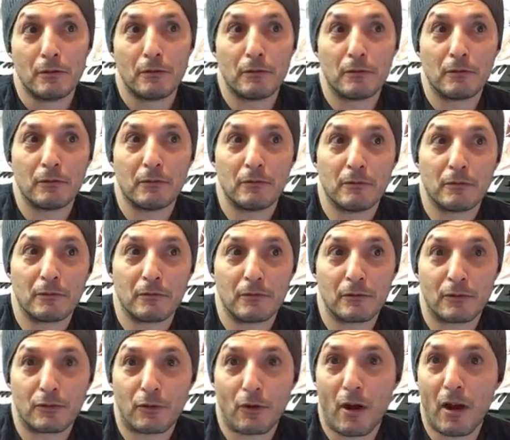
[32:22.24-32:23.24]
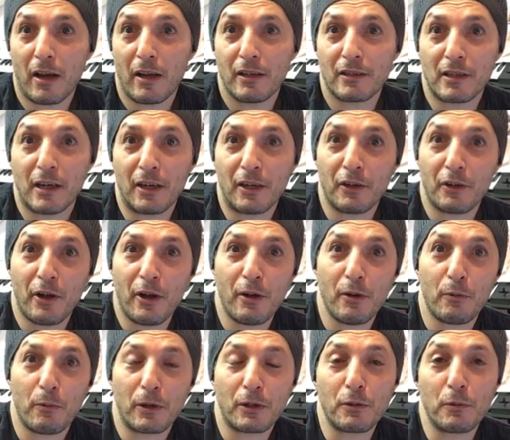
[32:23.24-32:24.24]
I don't
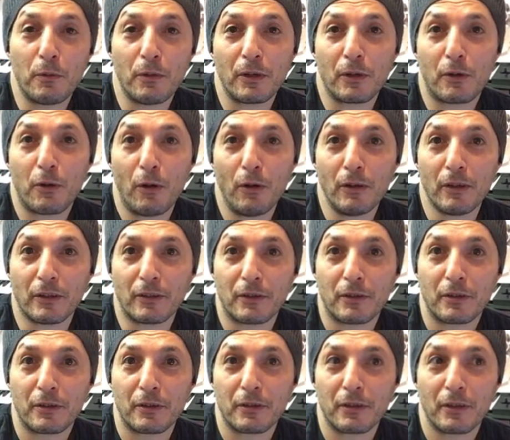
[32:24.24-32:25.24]
know what you want to call it.